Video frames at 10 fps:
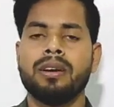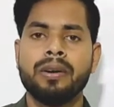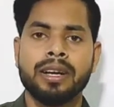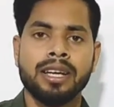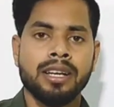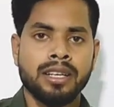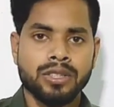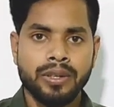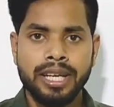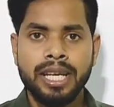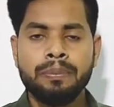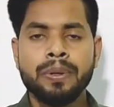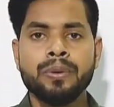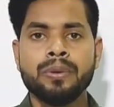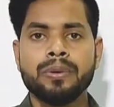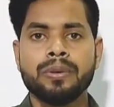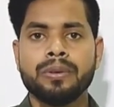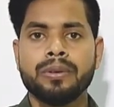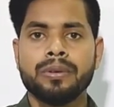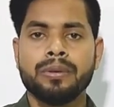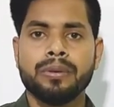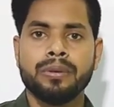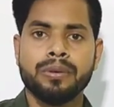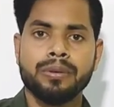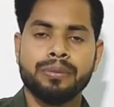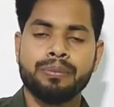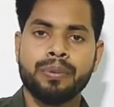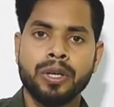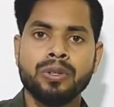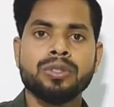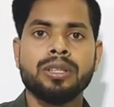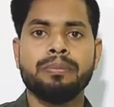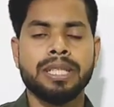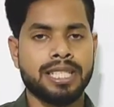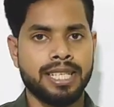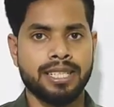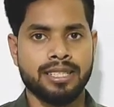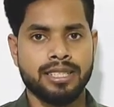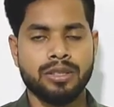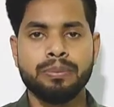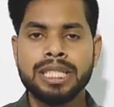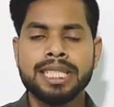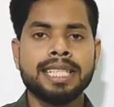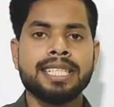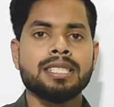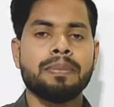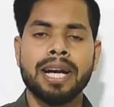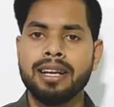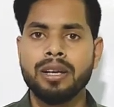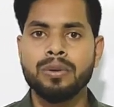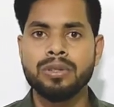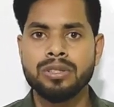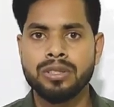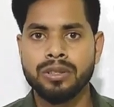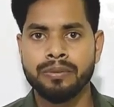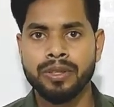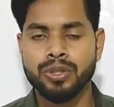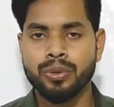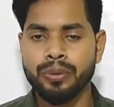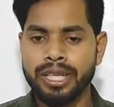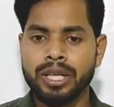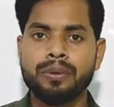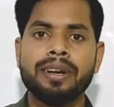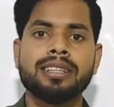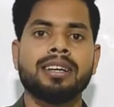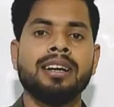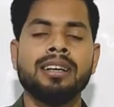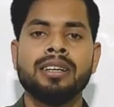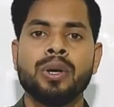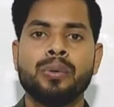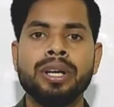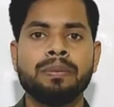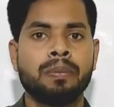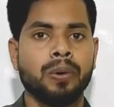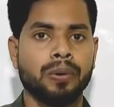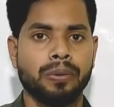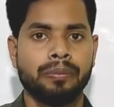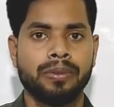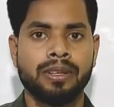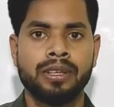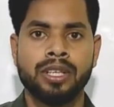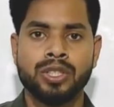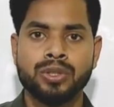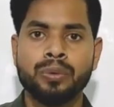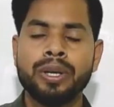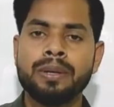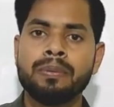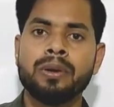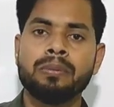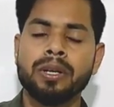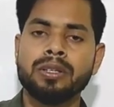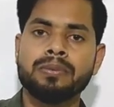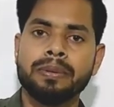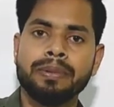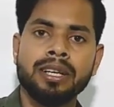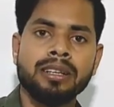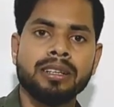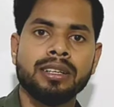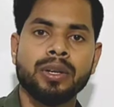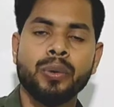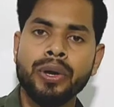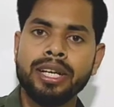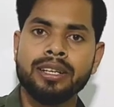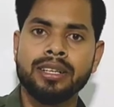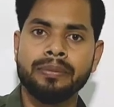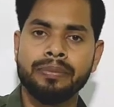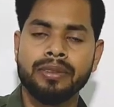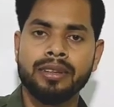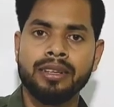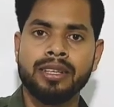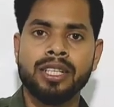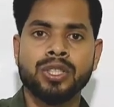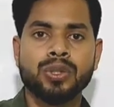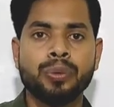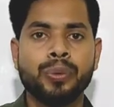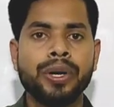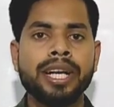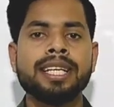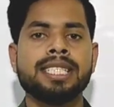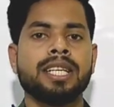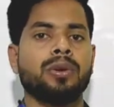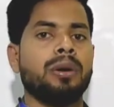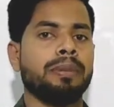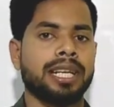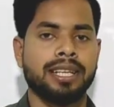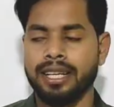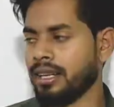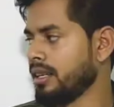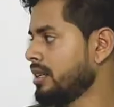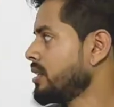Okay, so if you produce the biscuits, so biscuit is a final goods, so we require the wheat flour. So wheat flour produced from the wheat. So wheat is a raw material.